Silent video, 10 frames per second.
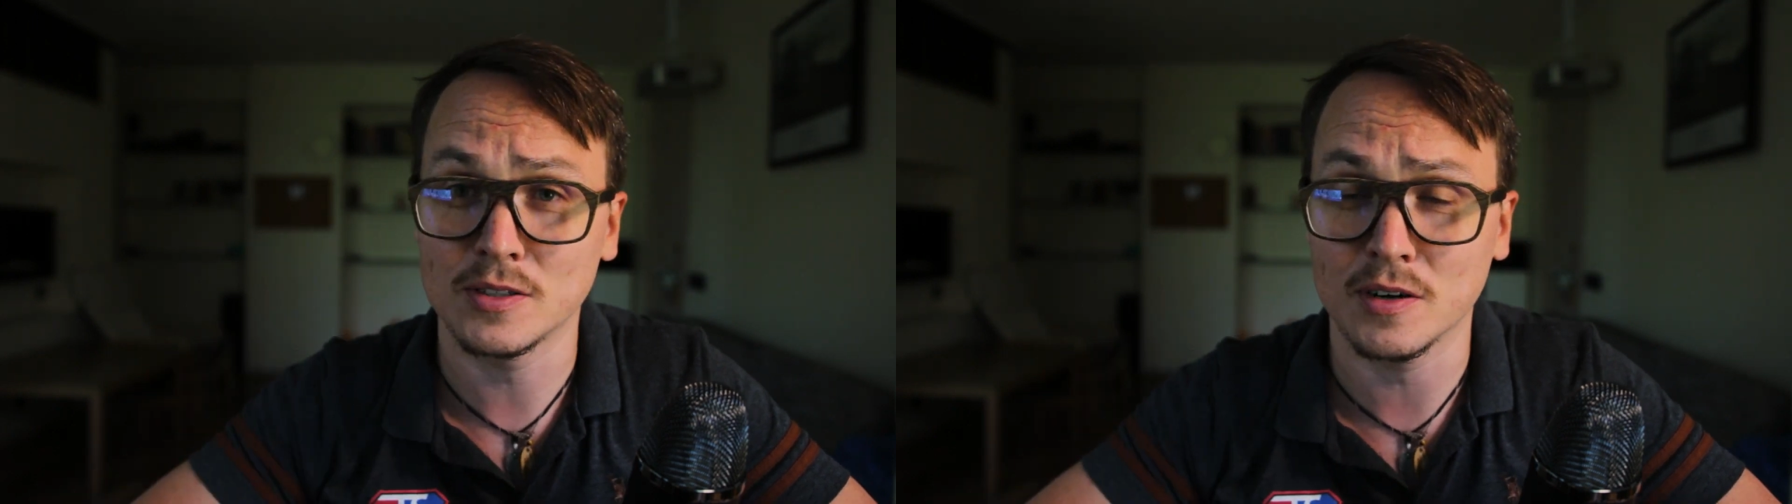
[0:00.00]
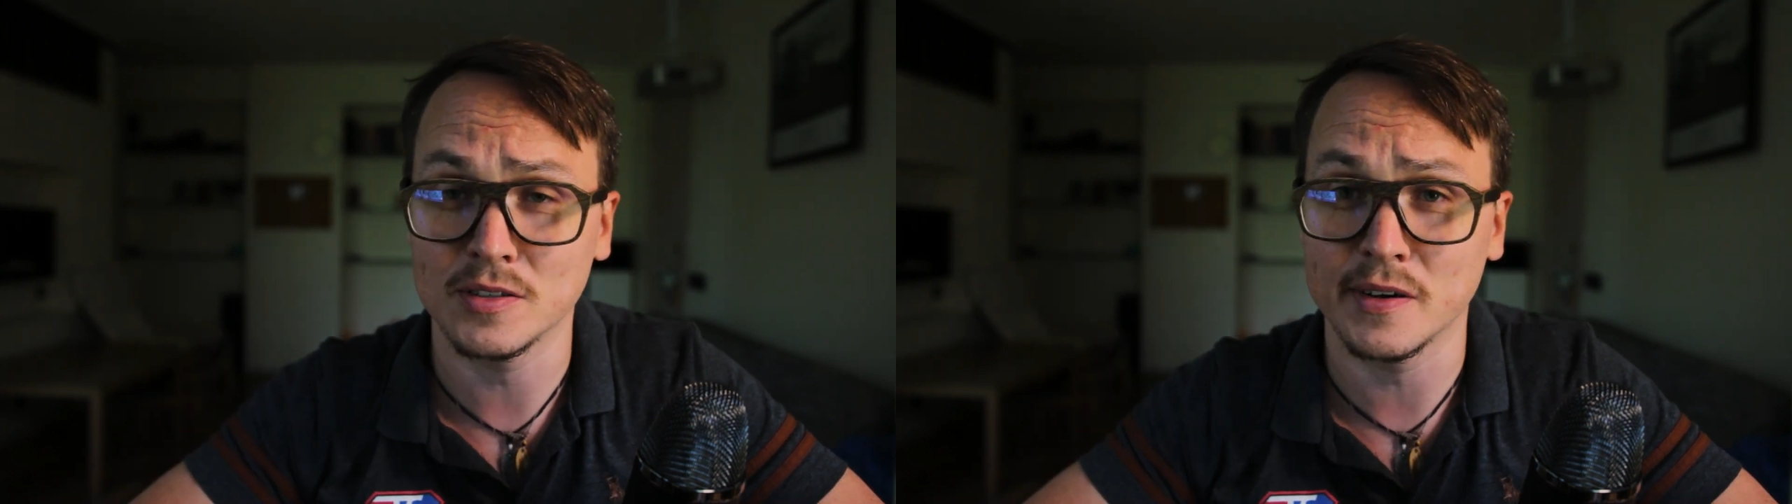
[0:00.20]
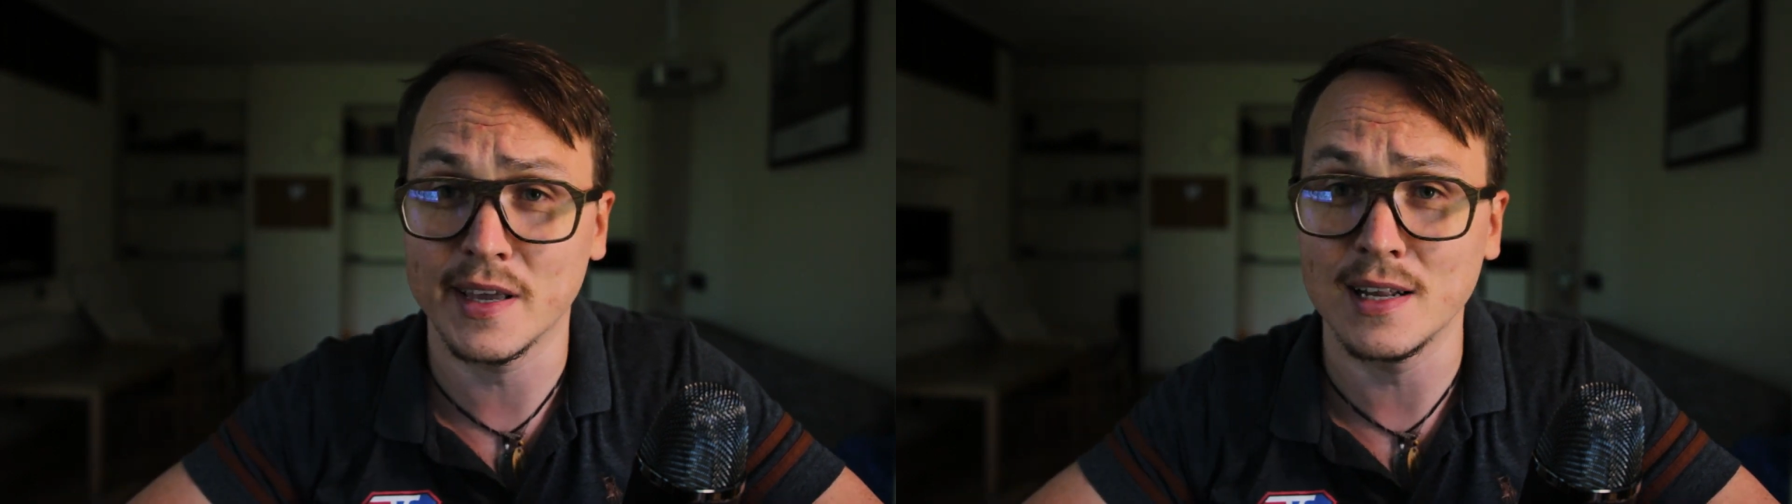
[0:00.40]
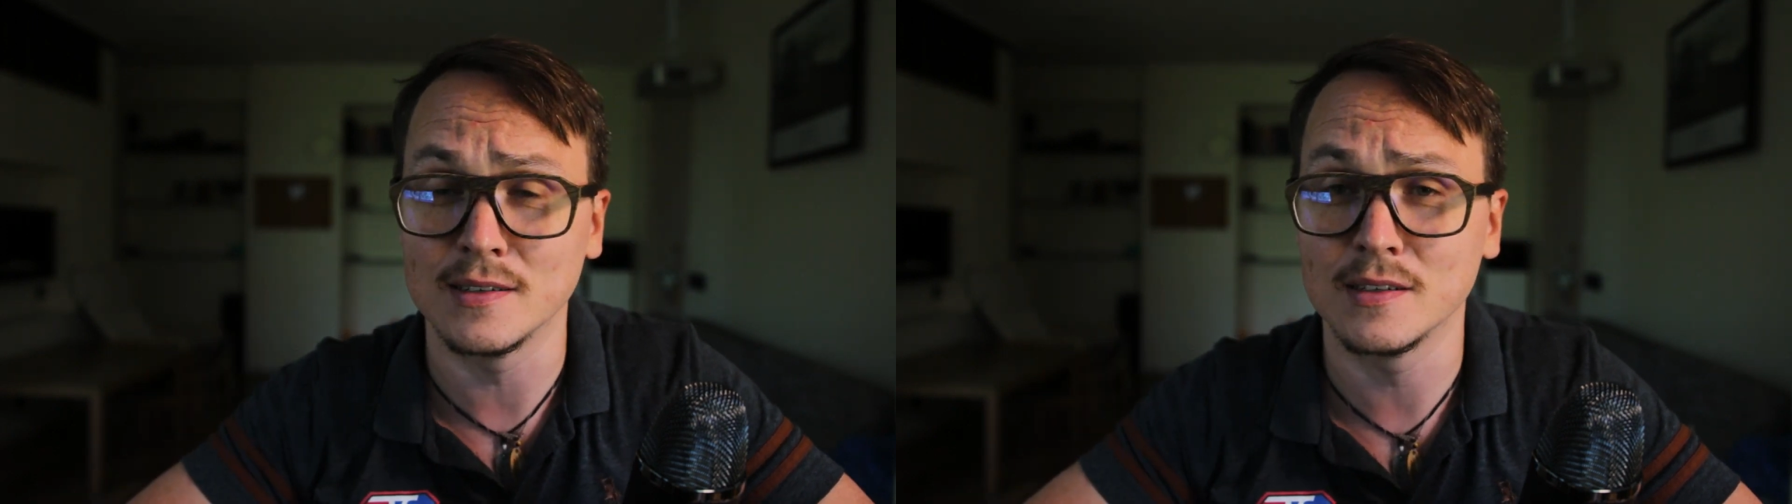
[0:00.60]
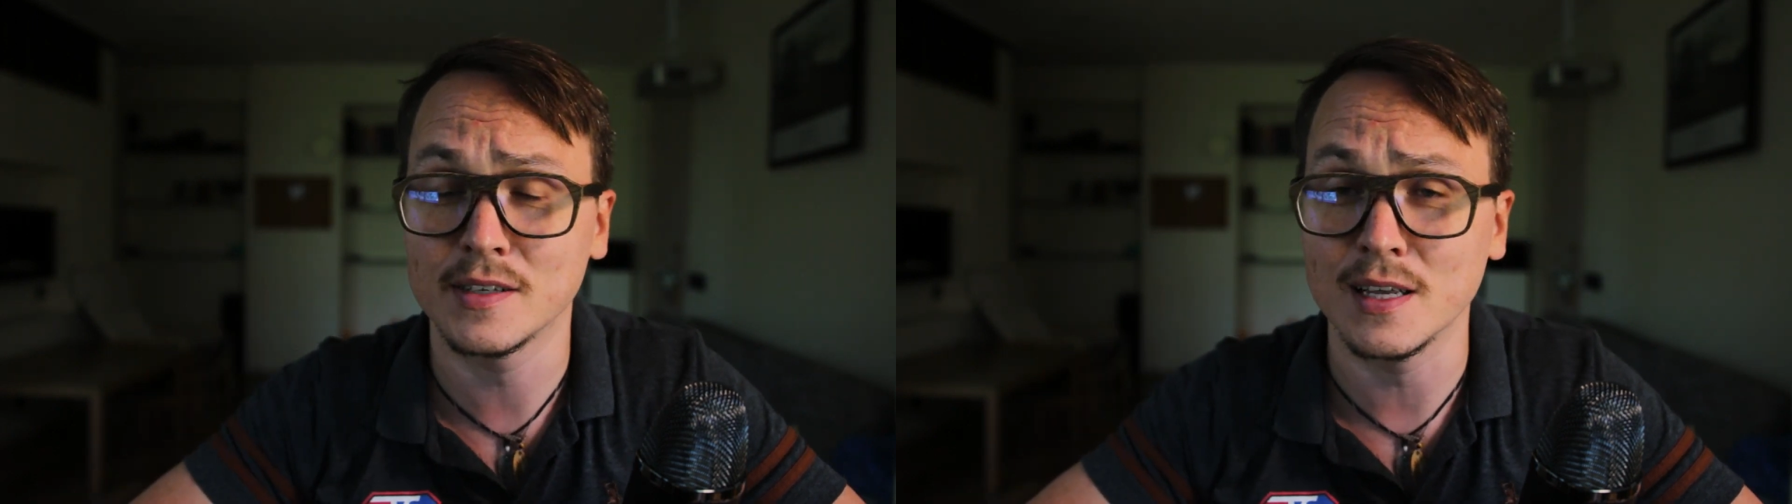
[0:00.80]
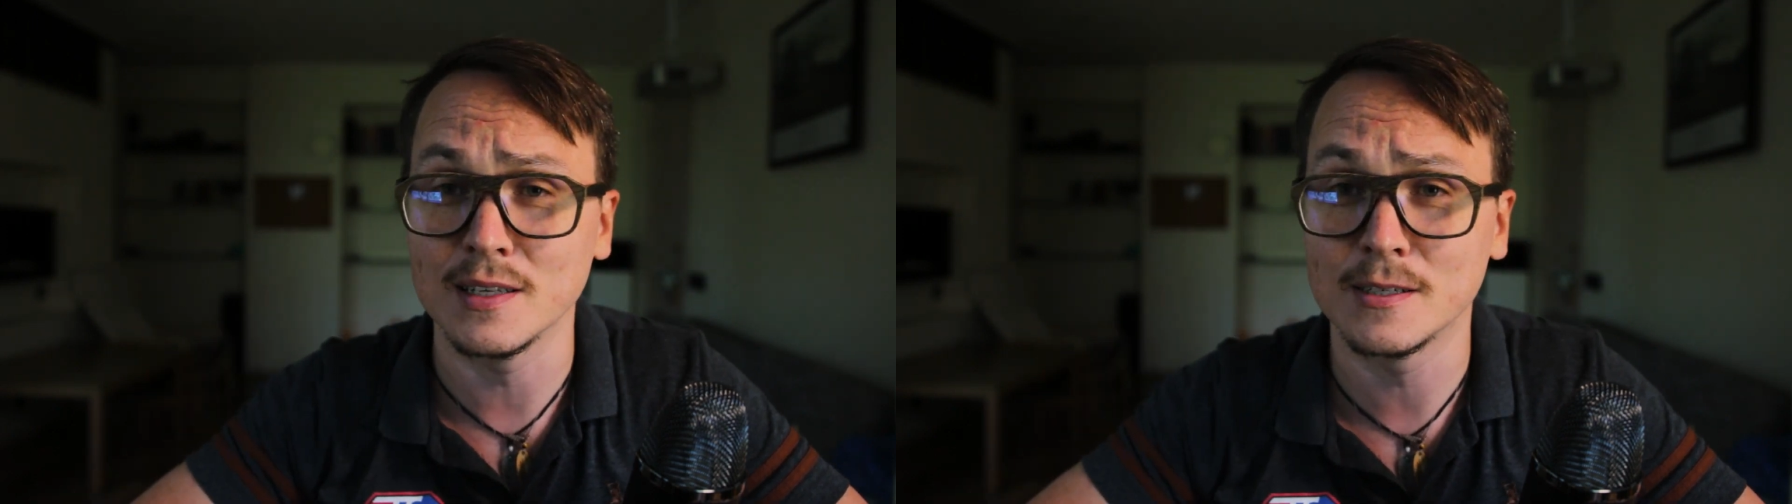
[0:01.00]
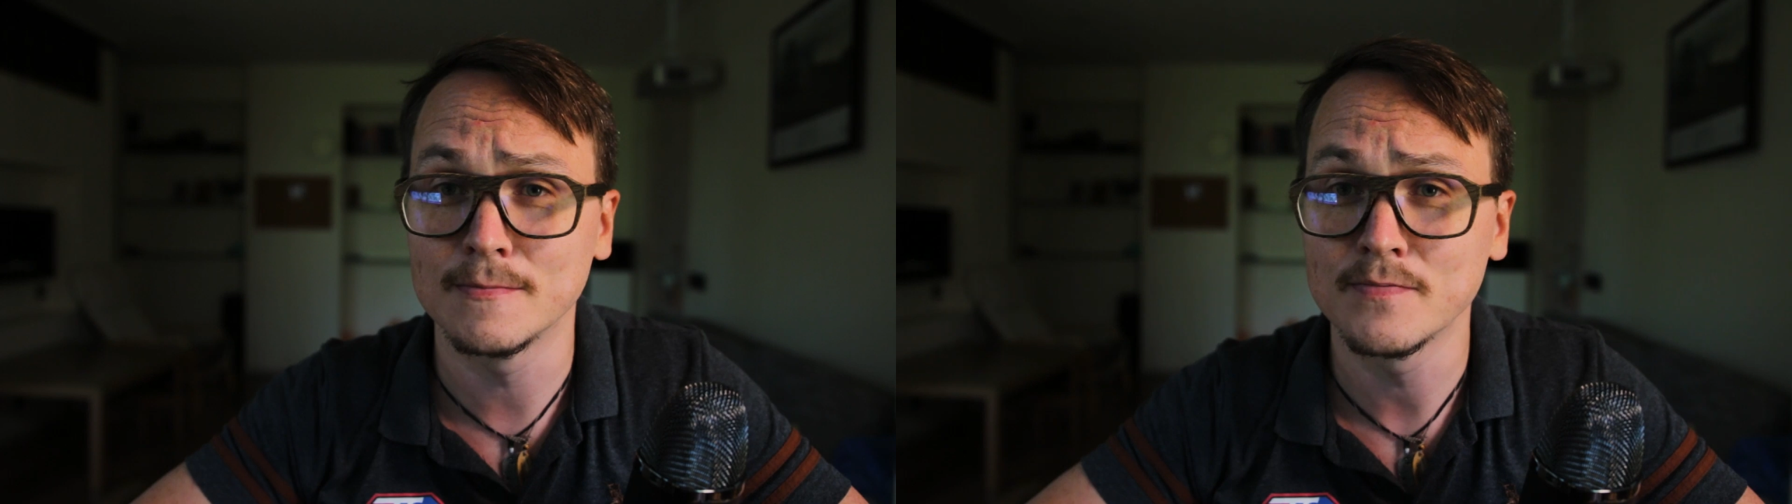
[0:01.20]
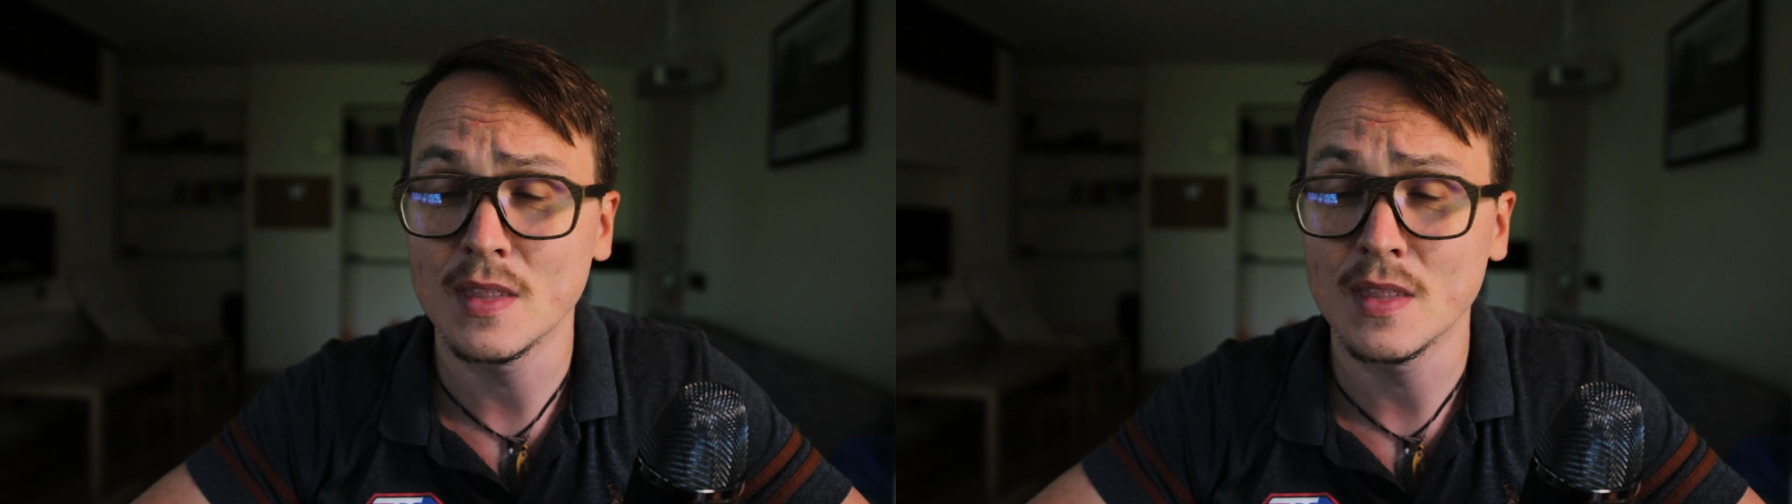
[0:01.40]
structure skills.